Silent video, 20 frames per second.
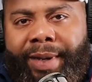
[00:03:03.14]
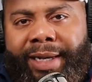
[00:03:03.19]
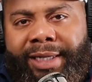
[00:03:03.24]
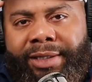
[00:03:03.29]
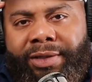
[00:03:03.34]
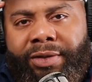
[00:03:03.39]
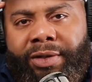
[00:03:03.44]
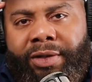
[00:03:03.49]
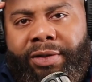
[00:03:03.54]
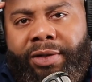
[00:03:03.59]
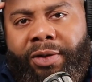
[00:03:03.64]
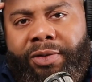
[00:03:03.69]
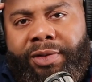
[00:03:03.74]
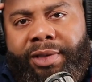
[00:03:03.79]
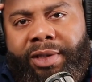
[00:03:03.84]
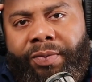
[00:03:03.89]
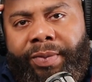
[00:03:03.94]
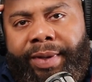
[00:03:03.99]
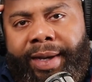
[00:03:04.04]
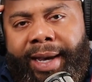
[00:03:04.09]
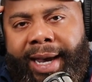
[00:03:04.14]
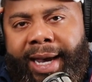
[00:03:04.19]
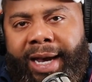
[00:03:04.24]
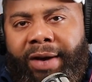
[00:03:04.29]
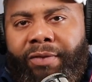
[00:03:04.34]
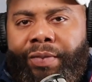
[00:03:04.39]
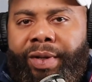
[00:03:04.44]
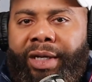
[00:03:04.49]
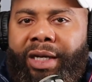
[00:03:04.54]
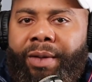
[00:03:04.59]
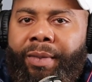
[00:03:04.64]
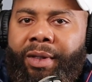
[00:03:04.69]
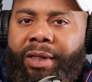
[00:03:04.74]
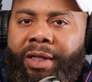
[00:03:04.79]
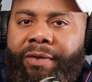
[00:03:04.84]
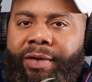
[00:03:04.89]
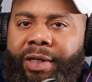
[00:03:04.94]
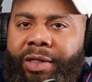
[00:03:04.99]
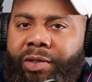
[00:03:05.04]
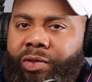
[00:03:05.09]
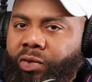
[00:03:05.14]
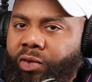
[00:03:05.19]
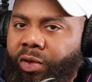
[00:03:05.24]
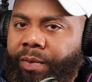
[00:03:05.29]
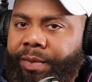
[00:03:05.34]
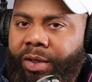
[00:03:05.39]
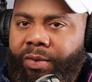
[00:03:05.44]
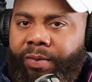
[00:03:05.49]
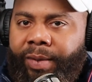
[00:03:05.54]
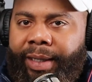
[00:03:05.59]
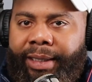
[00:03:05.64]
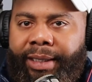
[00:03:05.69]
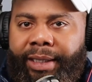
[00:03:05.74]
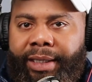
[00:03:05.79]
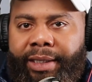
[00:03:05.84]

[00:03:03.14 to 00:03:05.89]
Based on the thoughts that we have, we can be living in torment right